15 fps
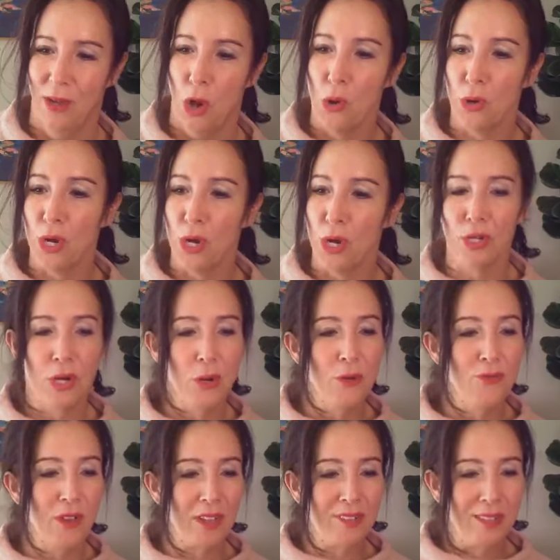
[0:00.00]
Oh, good. You're gonna
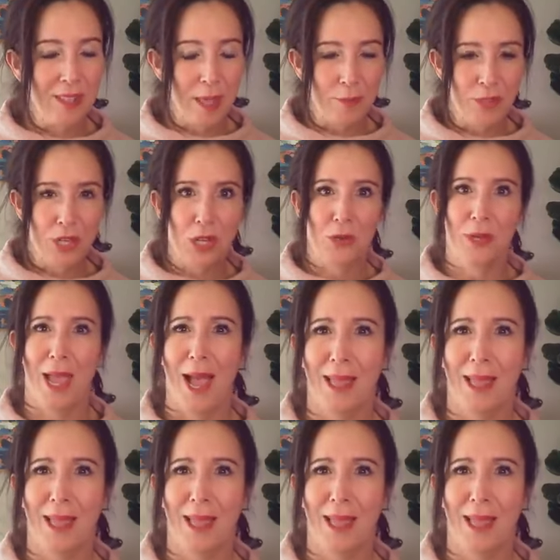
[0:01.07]
invest in them too. Yeah,